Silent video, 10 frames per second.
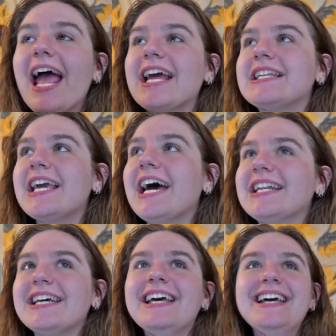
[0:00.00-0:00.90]
and
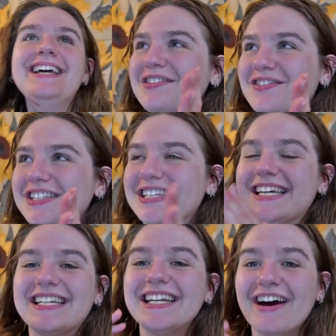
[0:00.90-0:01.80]
yet until
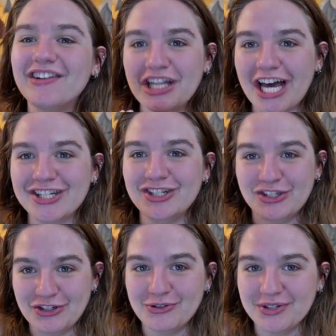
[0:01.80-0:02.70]
recently he didn't have a lot to
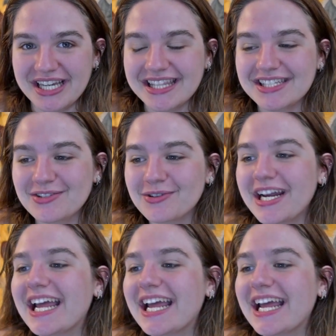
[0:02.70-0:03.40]
do in this story,